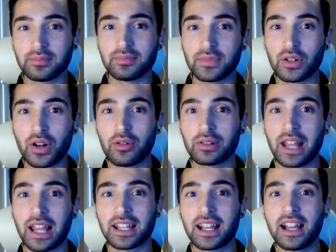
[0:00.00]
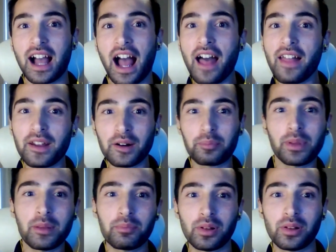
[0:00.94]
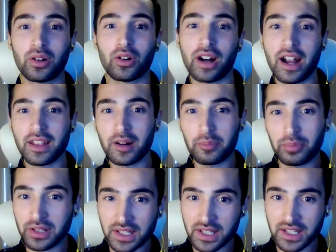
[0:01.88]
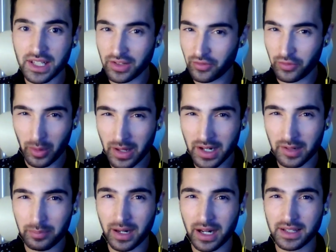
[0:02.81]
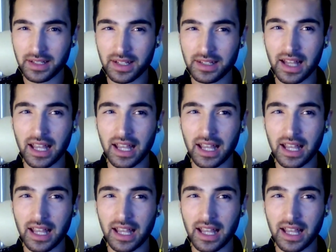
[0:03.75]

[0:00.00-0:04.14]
like other people or other politicians from other parties,